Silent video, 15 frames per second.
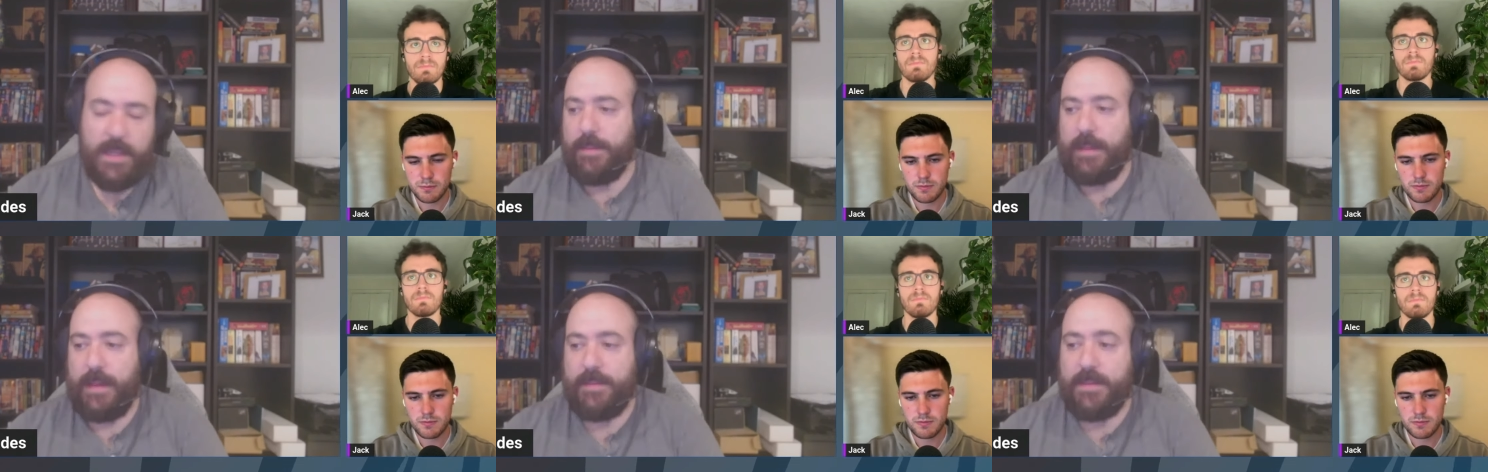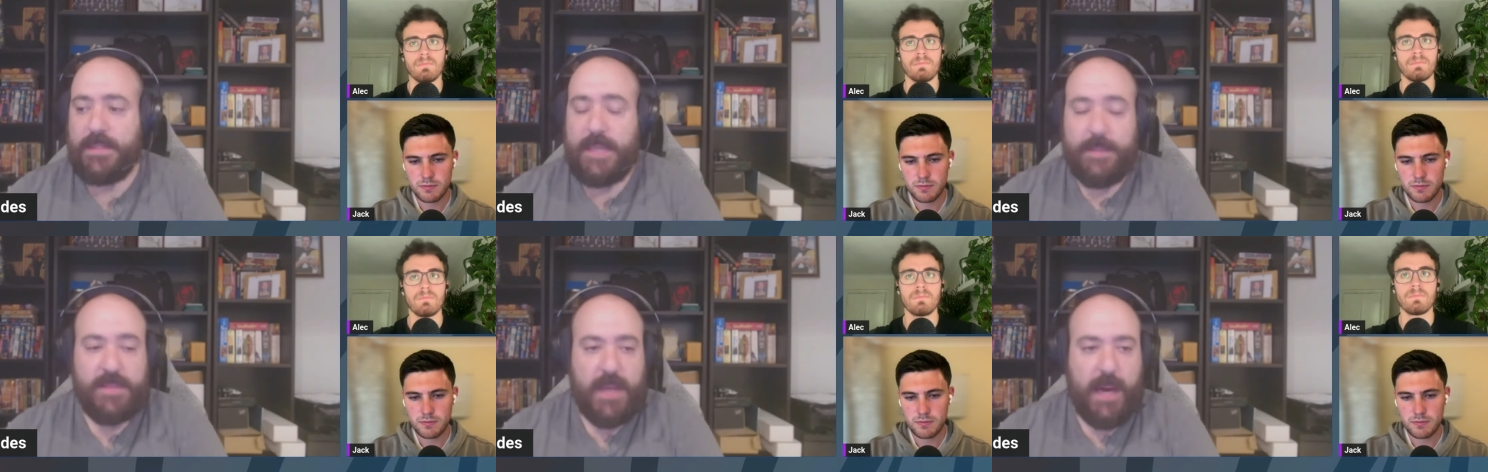Speaker 1: at the
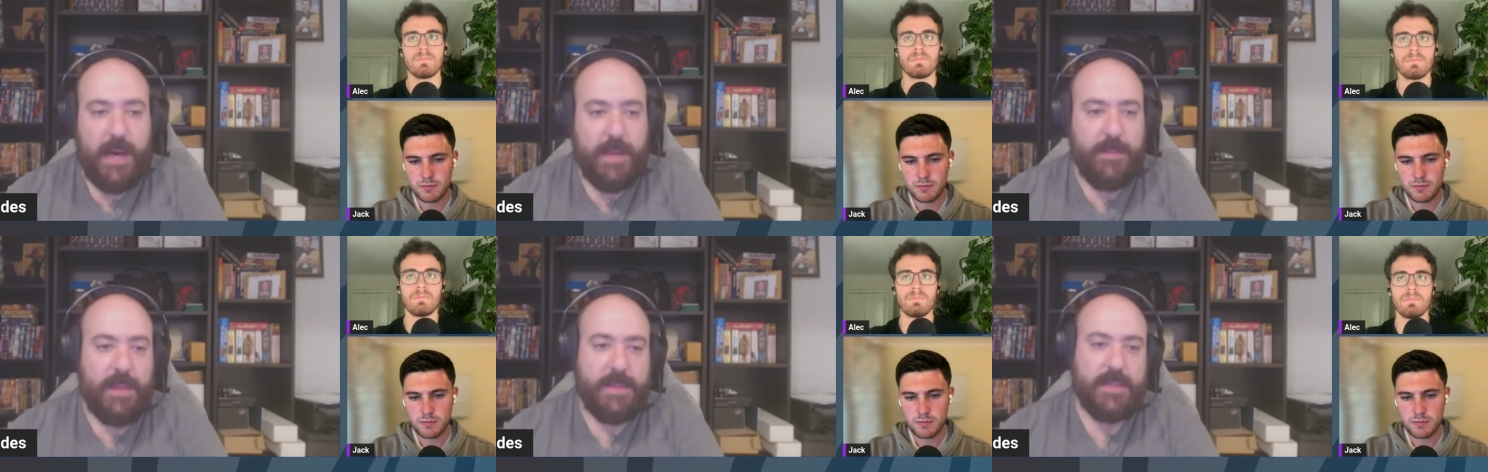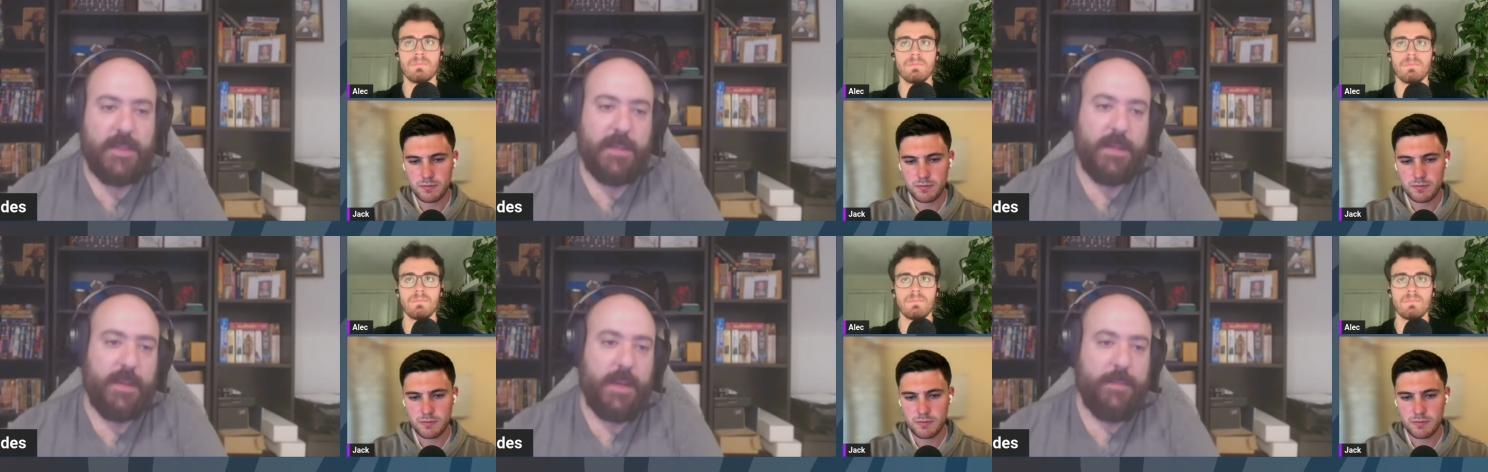same time it's going
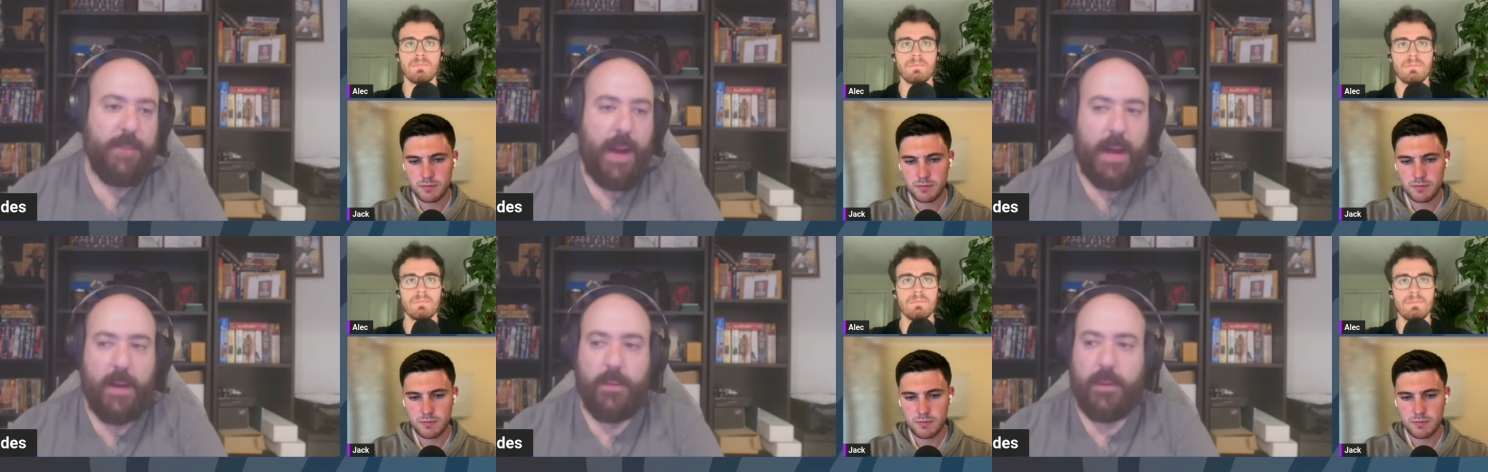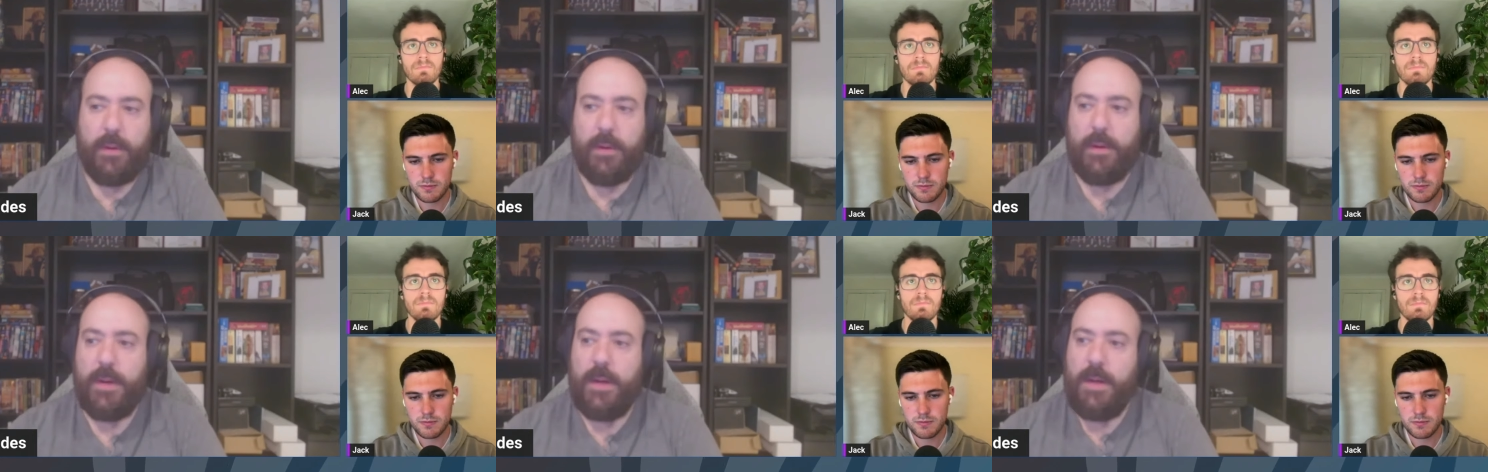to
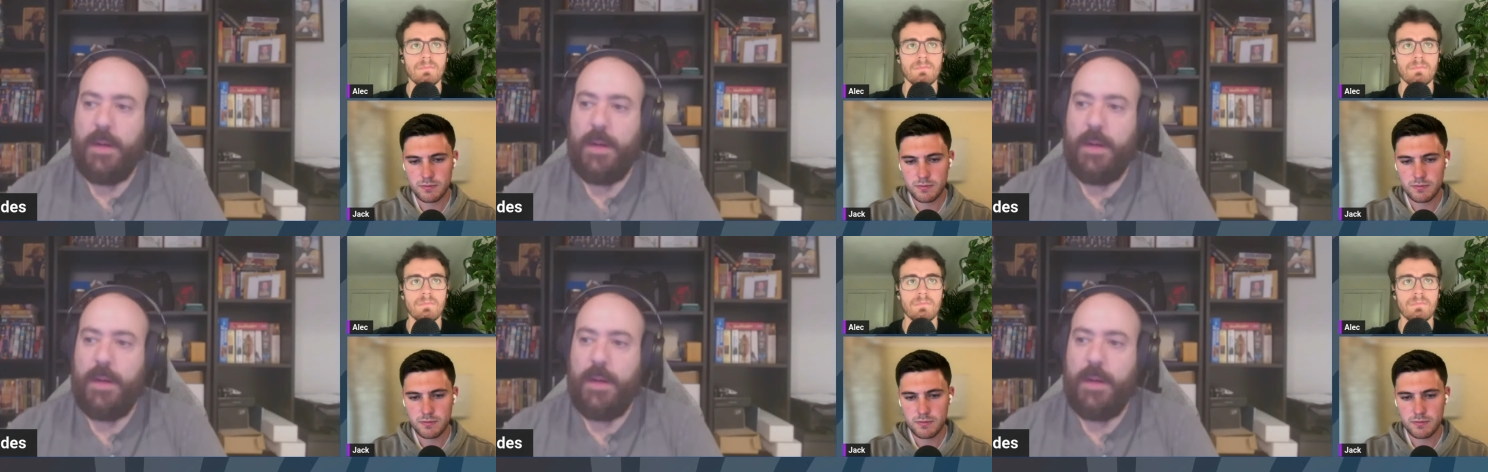empower